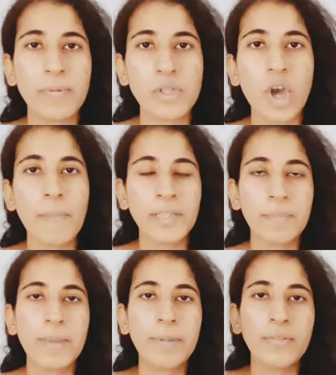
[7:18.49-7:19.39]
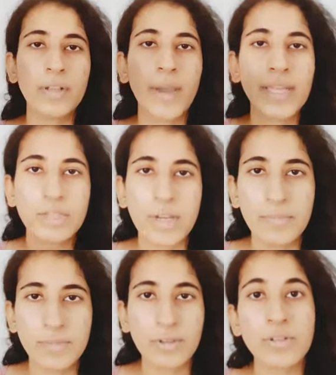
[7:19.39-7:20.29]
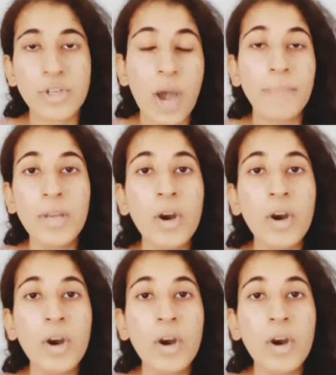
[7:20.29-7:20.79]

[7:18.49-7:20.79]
a shop and the people will going to come to your shop.